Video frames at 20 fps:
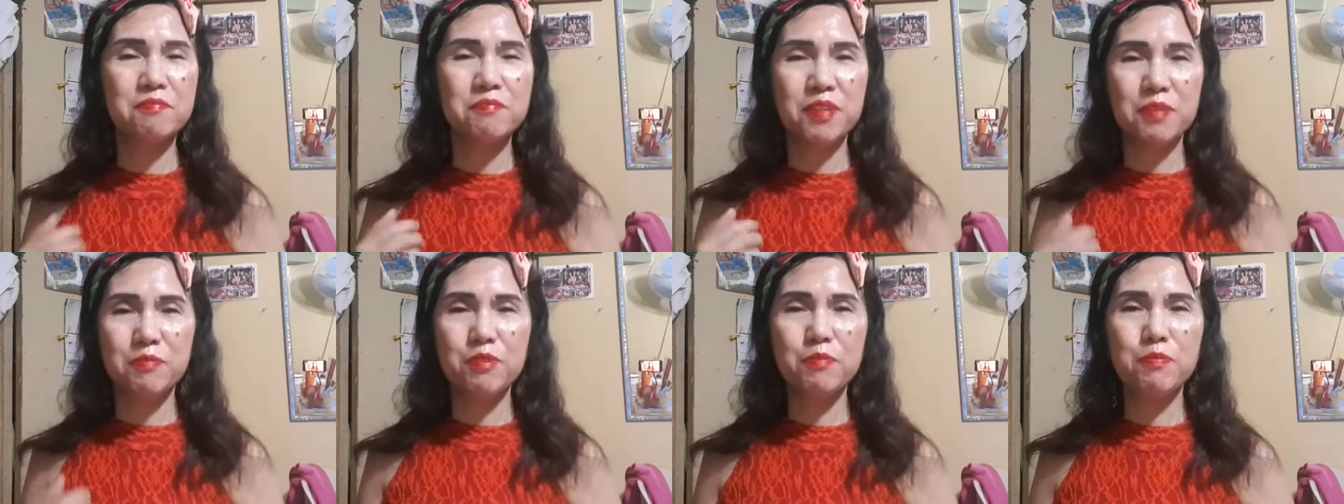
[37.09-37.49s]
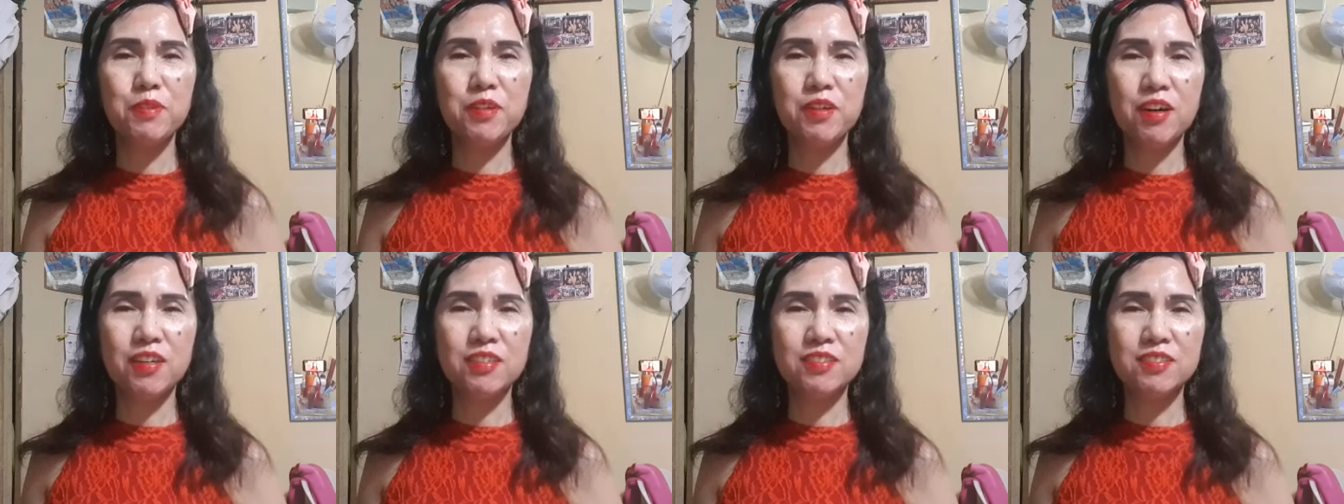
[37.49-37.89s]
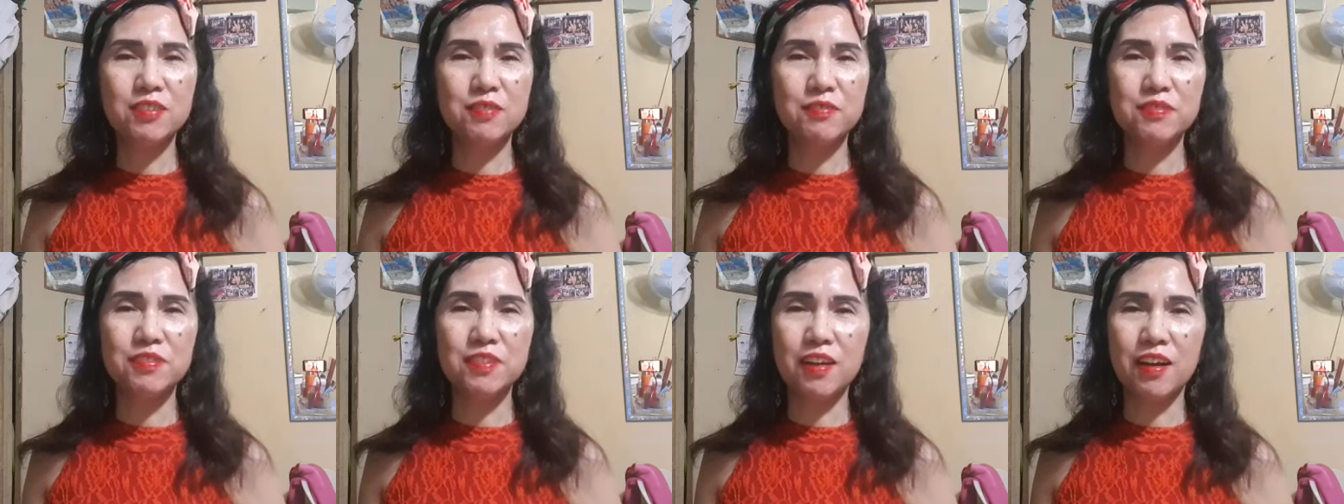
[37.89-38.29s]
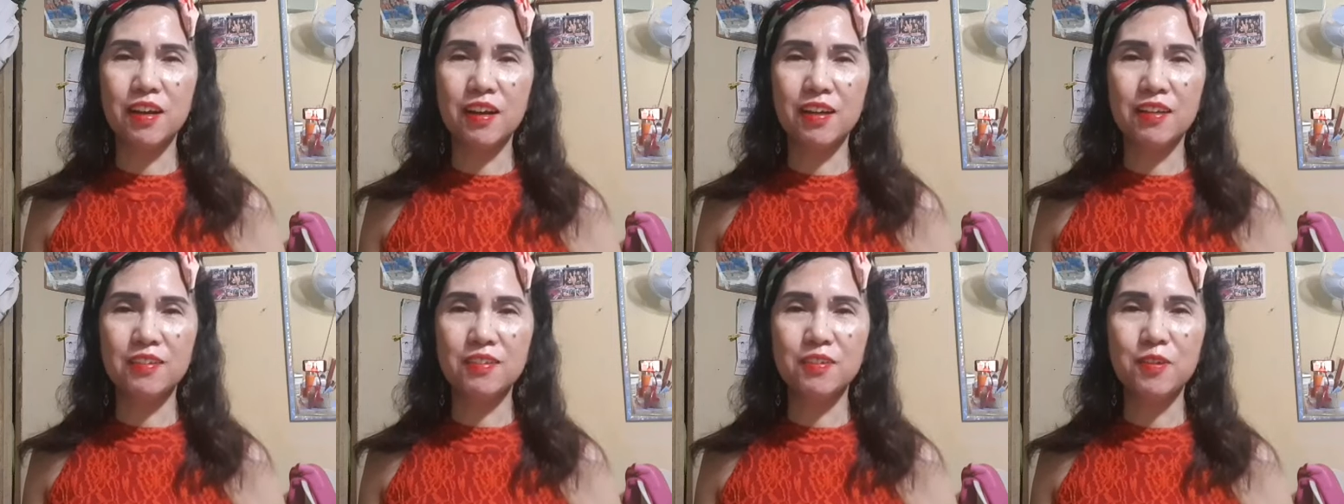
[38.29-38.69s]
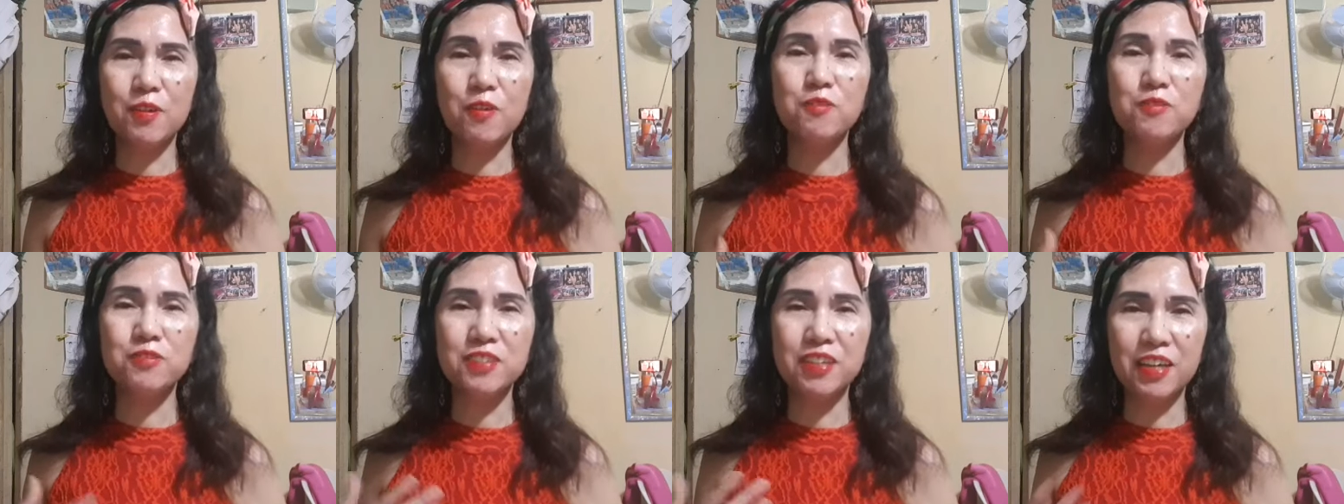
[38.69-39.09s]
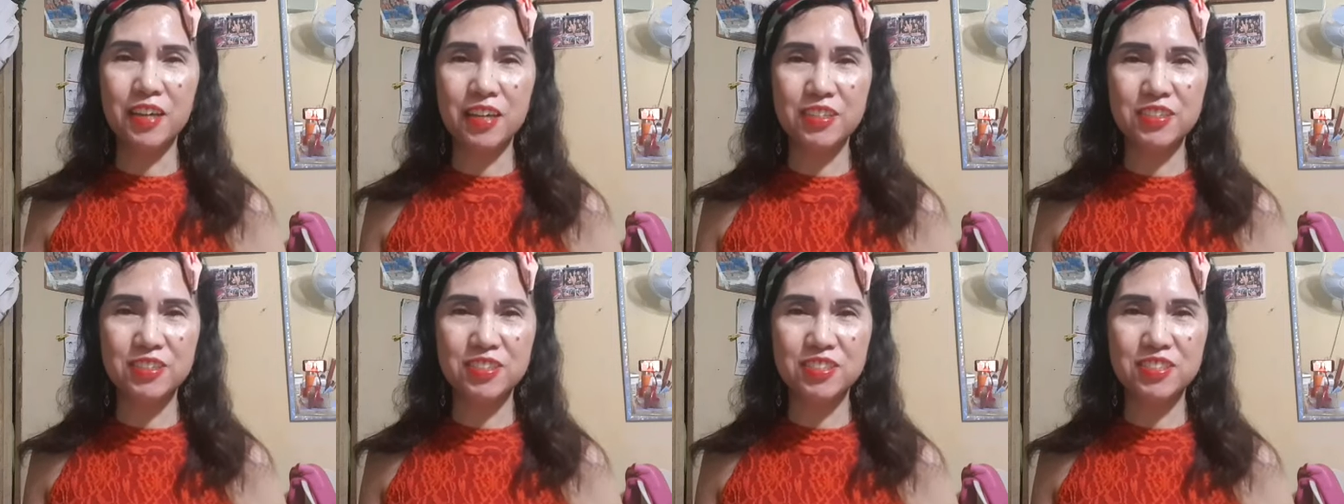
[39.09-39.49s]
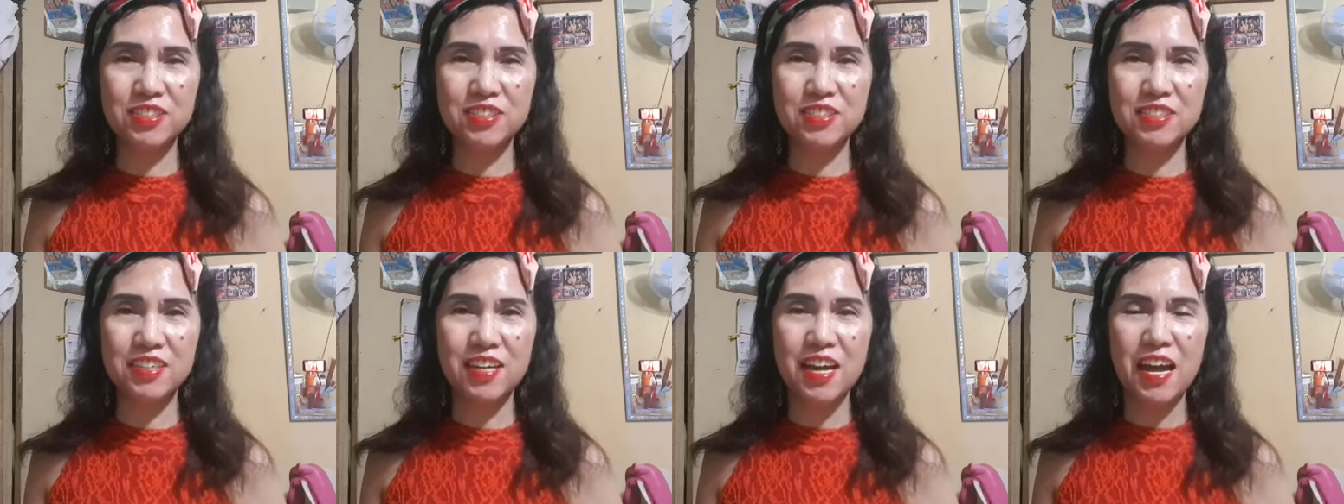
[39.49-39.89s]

maybe because of the old age.